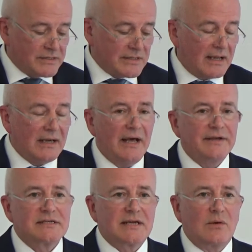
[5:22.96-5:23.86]
Secondly,
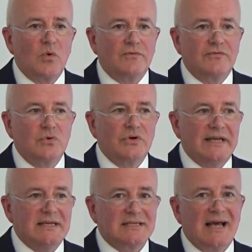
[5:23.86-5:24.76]
understand what fraud
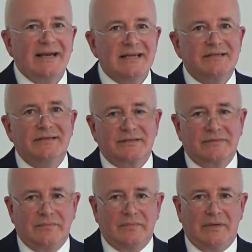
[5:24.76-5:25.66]
is and
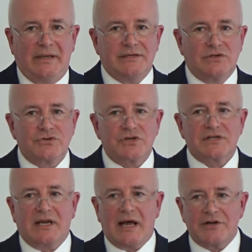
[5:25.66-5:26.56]
isn't. It's not
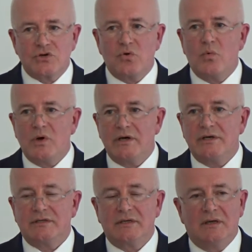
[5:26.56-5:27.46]
just a catch-all
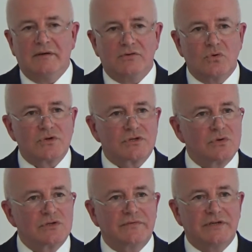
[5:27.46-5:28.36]
word for all
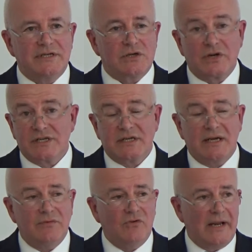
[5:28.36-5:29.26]
sorts of
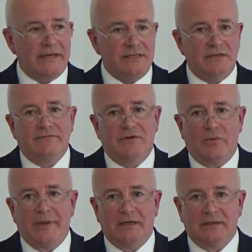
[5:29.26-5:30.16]
dishonesty-related
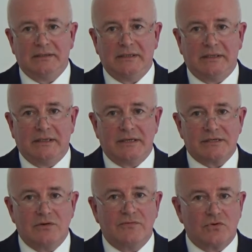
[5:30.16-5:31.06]
phenomena.
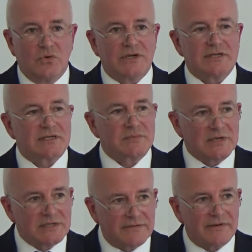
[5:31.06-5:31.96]
So fraud is a
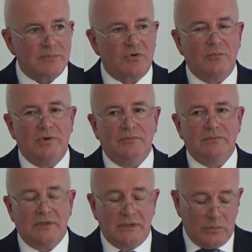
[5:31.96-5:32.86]
specific
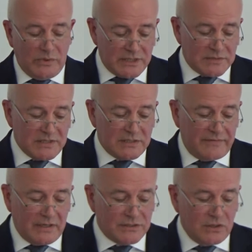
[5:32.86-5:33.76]
problem with a
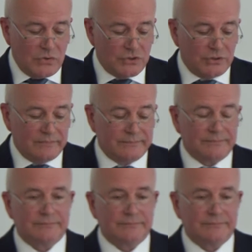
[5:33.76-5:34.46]
specific solution.